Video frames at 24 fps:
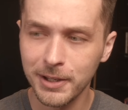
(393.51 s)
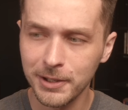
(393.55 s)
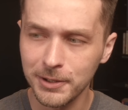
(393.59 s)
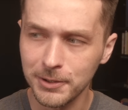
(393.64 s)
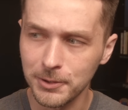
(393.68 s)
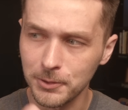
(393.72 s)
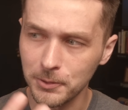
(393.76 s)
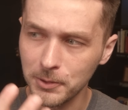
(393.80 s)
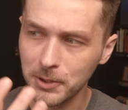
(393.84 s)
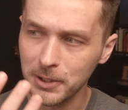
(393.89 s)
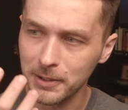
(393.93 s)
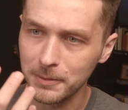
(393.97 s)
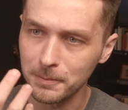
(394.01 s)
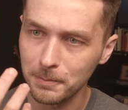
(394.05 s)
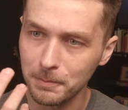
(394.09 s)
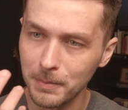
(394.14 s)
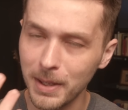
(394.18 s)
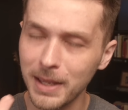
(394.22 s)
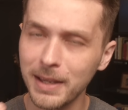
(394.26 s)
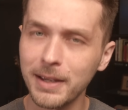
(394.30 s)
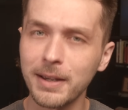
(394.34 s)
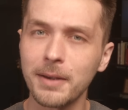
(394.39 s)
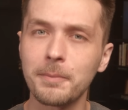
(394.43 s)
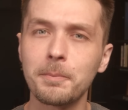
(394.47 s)
you can
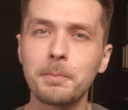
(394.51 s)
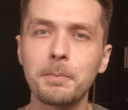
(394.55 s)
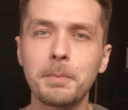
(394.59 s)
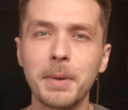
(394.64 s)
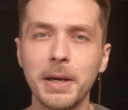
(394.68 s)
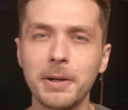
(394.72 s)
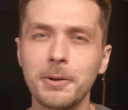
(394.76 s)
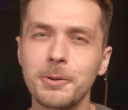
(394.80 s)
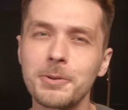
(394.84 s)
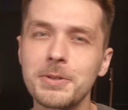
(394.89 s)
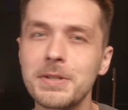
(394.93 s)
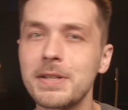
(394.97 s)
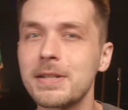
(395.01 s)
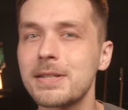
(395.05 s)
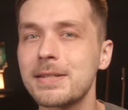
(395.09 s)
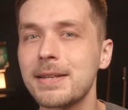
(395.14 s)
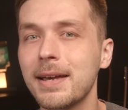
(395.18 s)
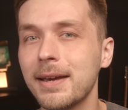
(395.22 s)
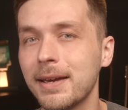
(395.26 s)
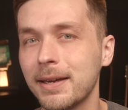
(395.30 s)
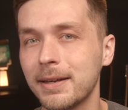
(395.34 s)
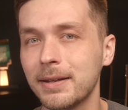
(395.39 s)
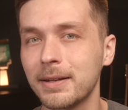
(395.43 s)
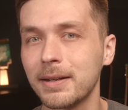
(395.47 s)
make a better
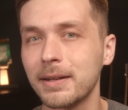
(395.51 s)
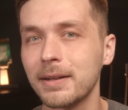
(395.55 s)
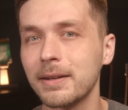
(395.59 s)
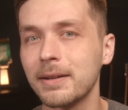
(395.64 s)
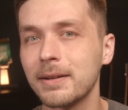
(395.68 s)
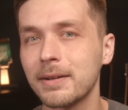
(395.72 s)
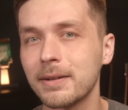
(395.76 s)
society.